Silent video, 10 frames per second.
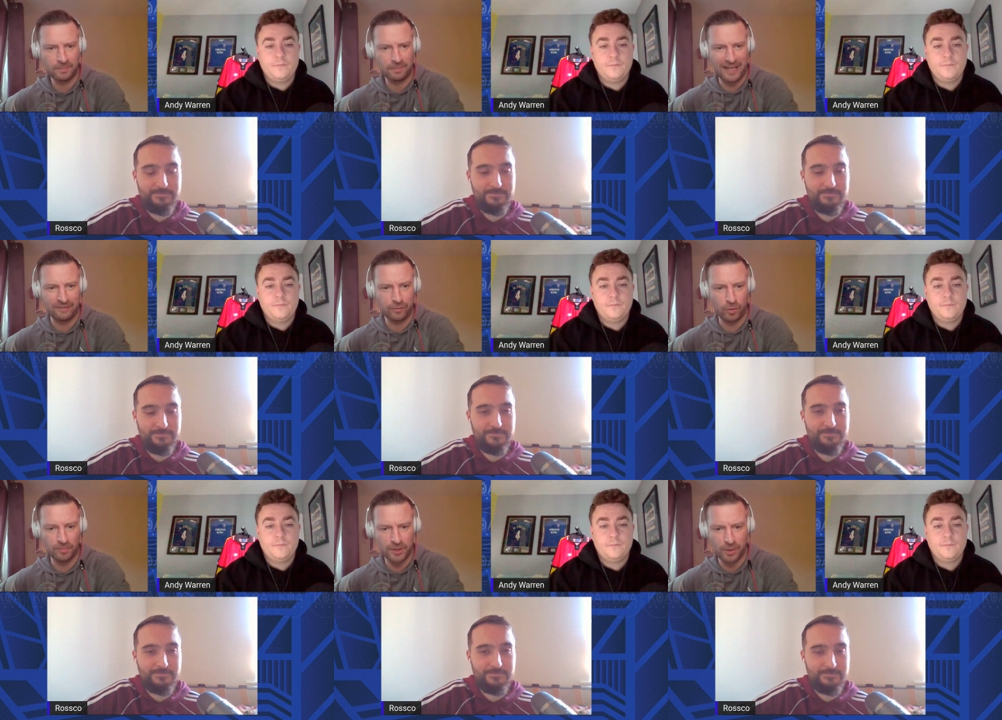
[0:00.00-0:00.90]

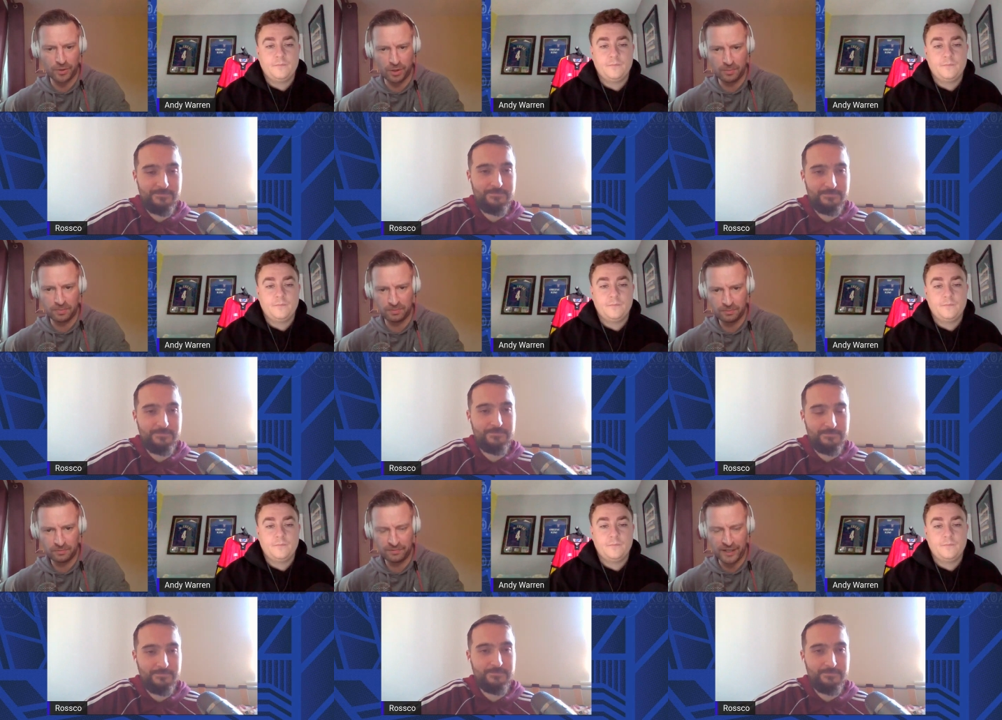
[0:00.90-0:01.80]
Speaker 1: platforms: YouTube,
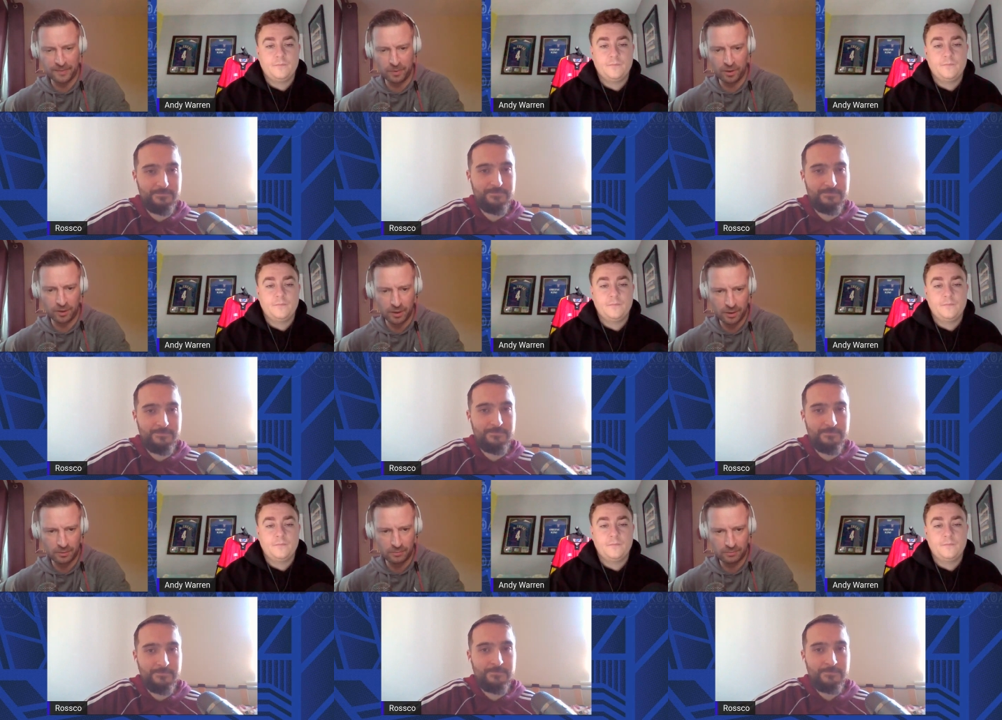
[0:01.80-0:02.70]
Facebook,
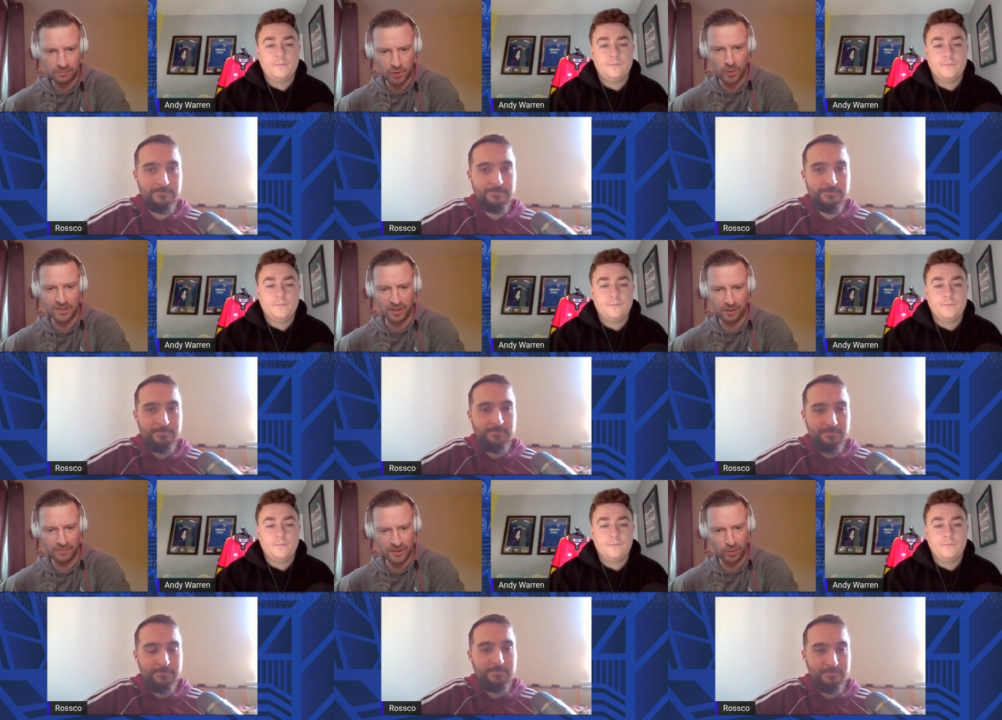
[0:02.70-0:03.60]

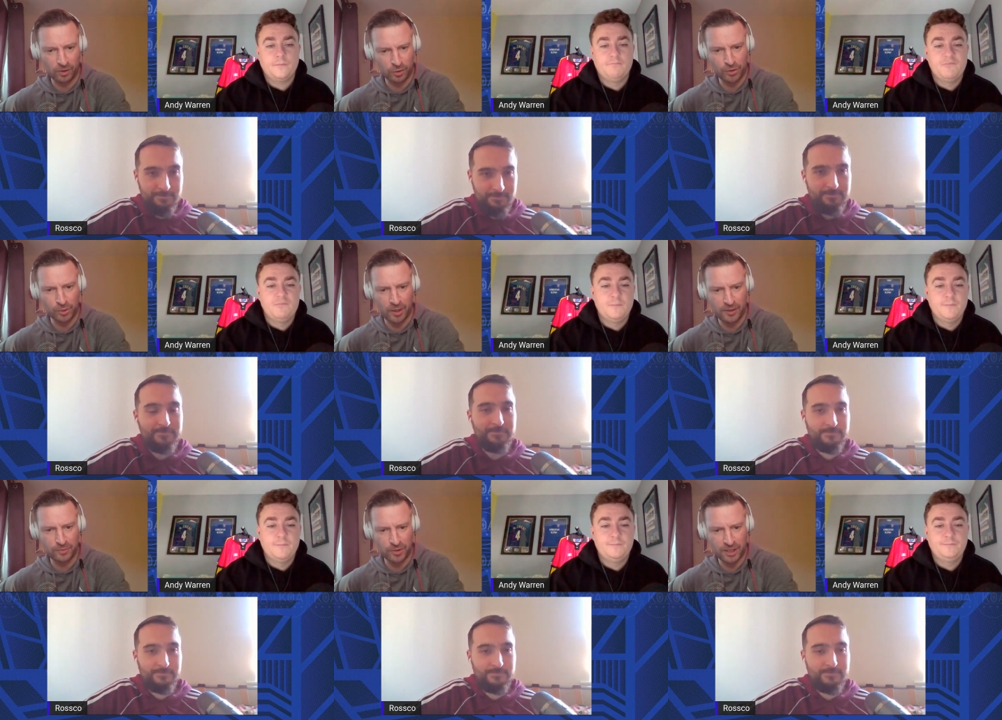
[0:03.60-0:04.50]
Twitter. Is it all across all of
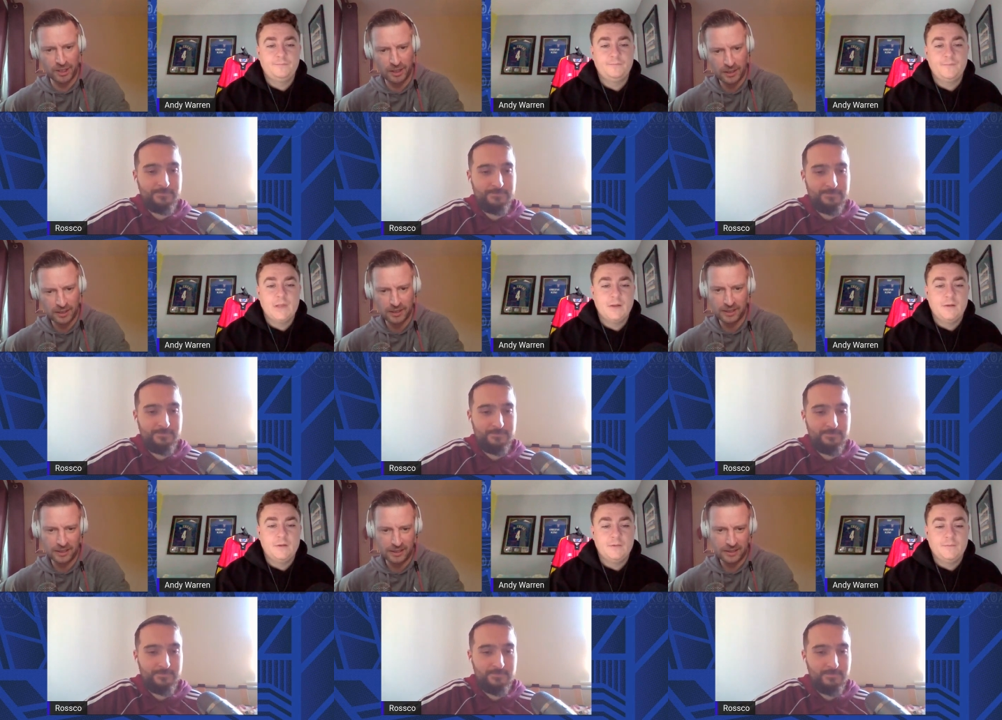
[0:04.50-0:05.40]
those, Rossi?
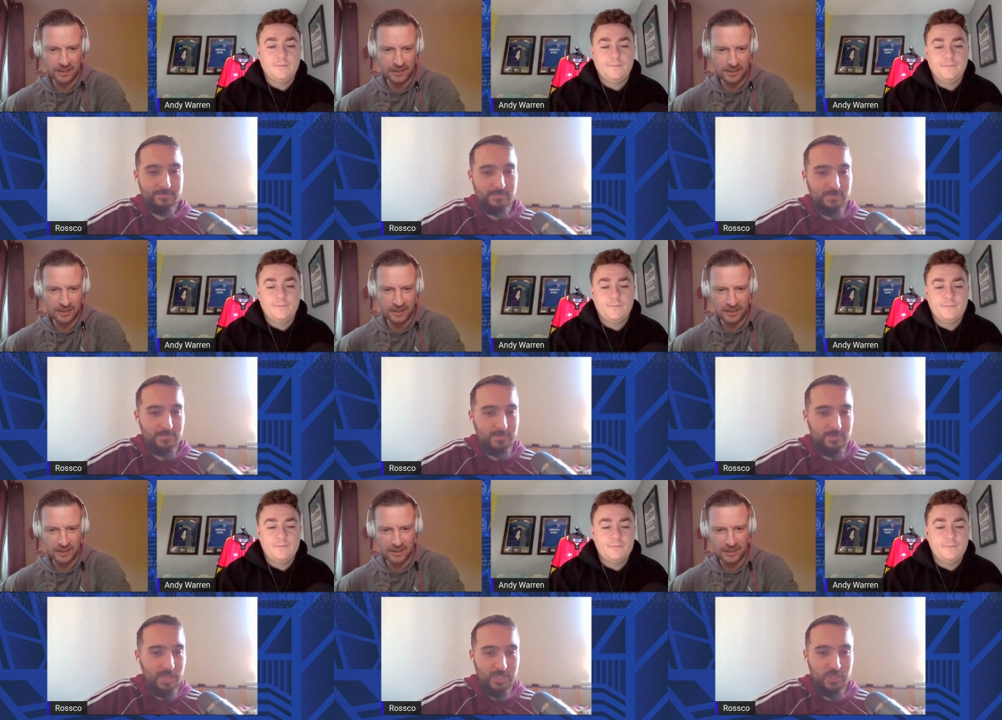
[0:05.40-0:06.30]

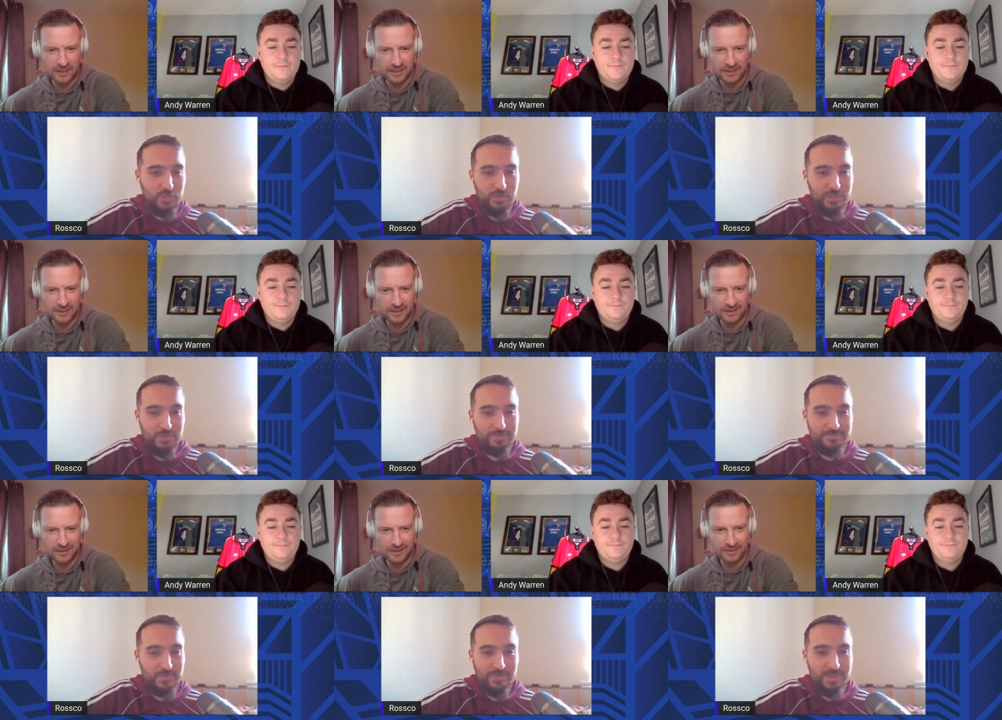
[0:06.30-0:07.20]
Speaker 2: No, just on YouTube.
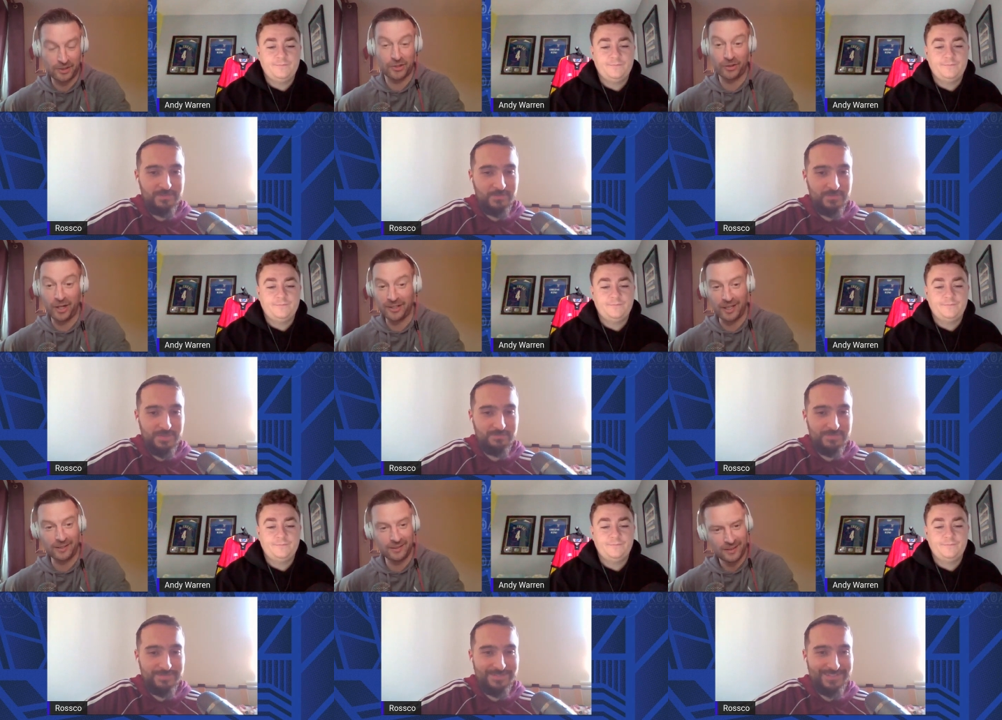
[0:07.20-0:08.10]
To be fair,
Speaker 1: just on.
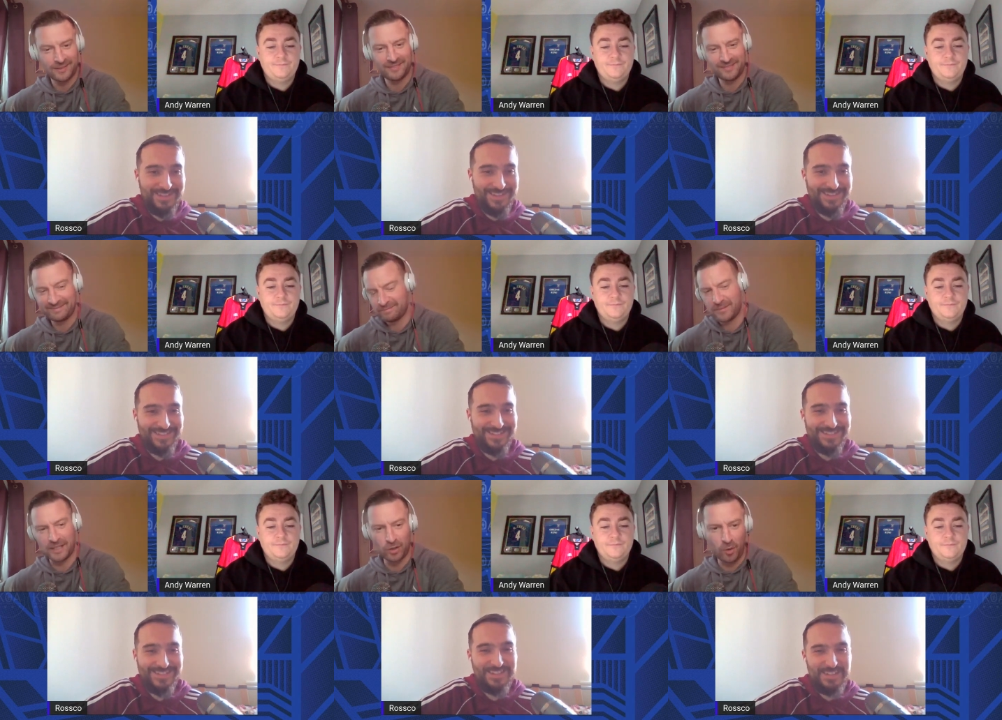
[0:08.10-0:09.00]
Okay.
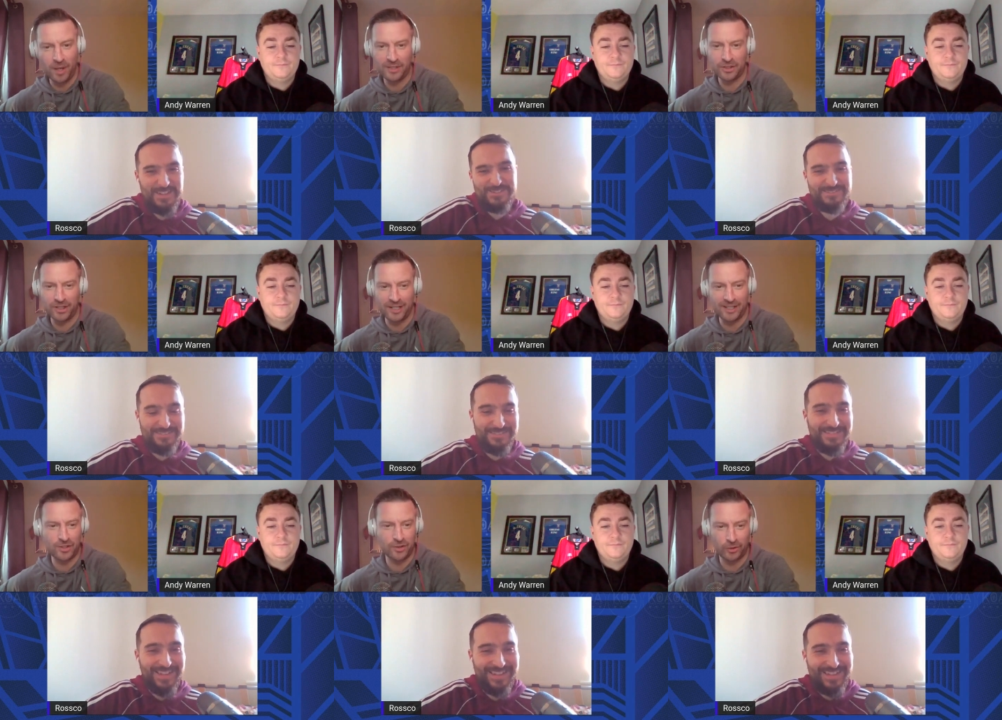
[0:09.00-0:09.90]
Ignore what I just said.
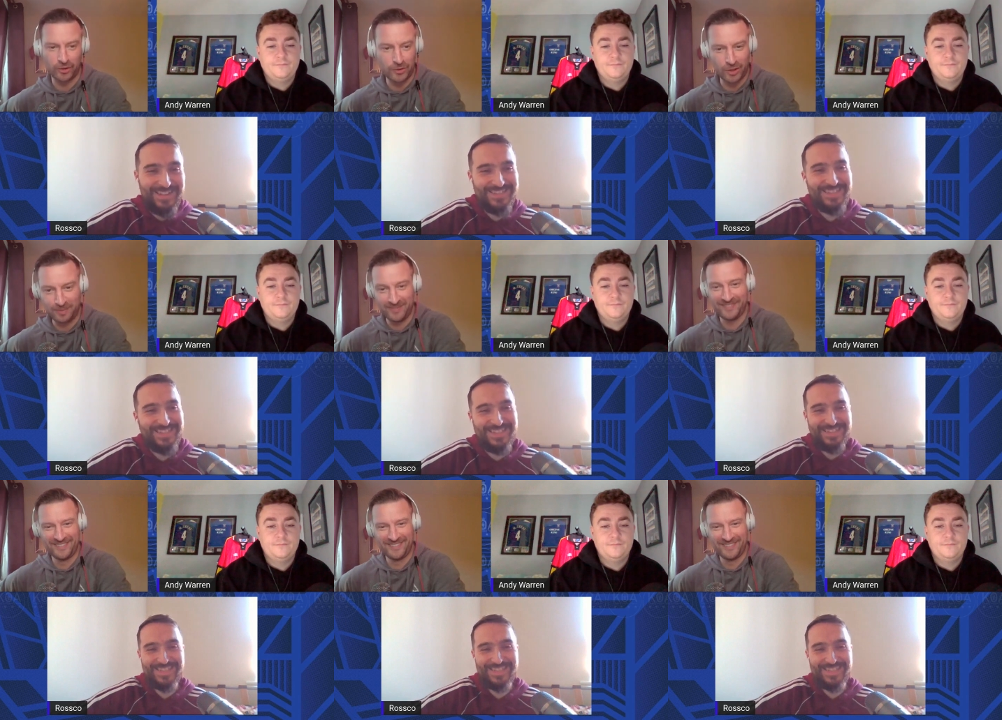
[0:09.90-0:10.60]
It's just on YouTube.